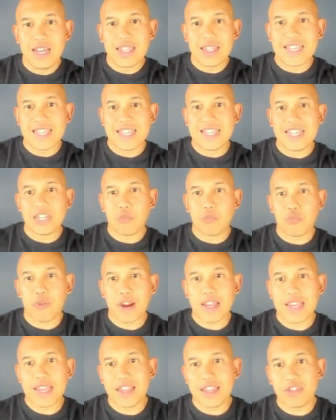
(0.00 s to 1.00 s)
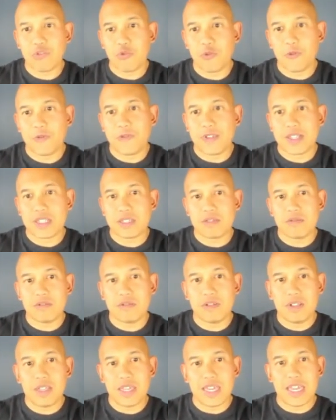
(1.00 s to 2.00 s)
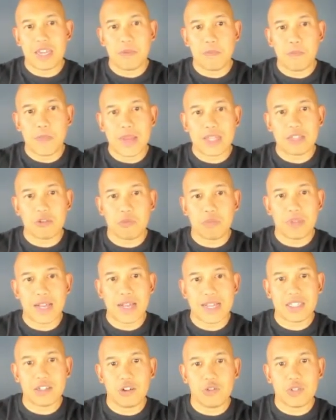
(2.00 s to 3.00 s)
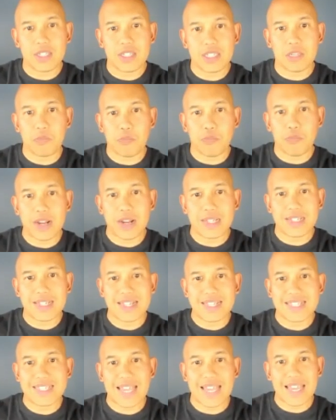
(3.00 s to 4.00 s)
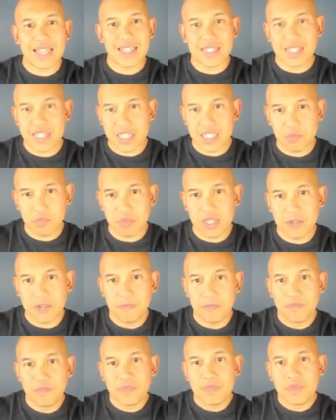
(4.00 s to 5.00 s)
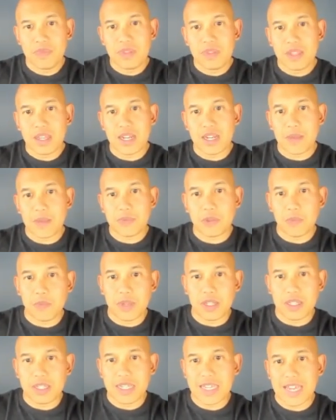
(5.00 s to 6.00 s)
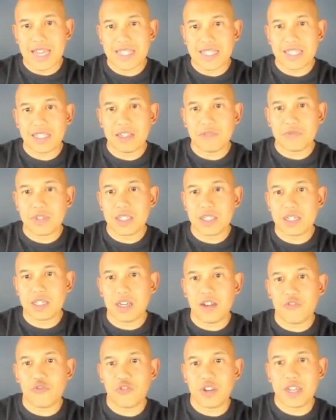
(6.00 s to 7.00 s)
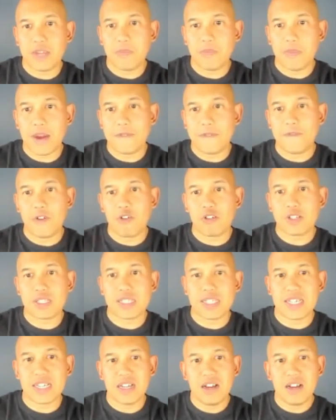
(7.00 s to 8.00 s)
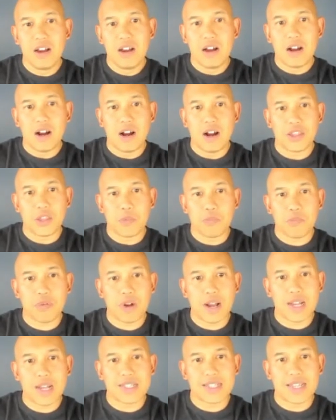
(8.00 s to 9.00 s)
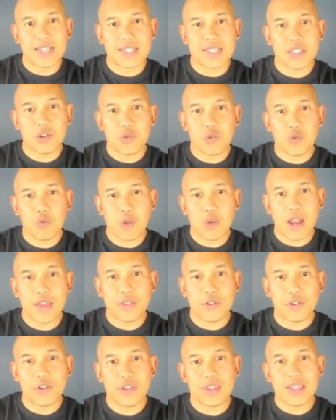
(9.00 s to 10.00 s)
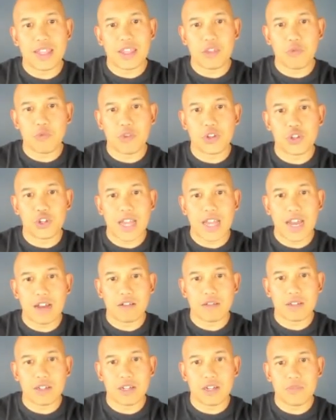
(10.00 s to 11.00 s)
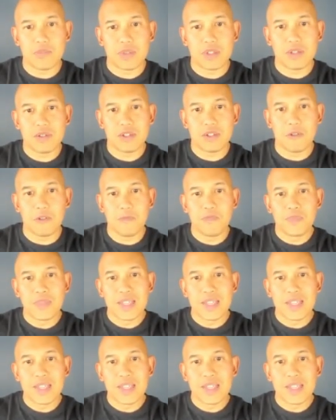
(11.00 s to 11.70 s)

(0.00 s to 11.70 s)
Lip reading: The key to breaking through physical and mental plateaus is embracing daily discipline, adaptability, and self discovery by focusing on the process rather than the rigid outcomes. So,